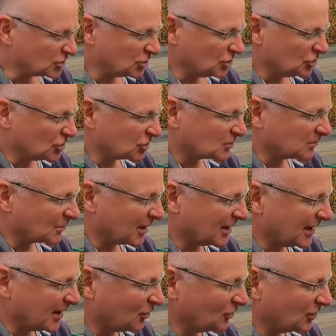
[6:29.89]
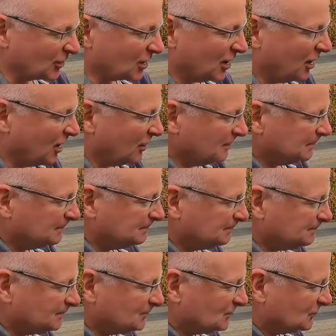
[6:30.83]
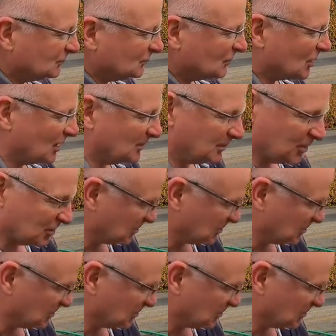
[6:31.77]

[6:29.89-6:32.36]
So you just spray that on the car, a couple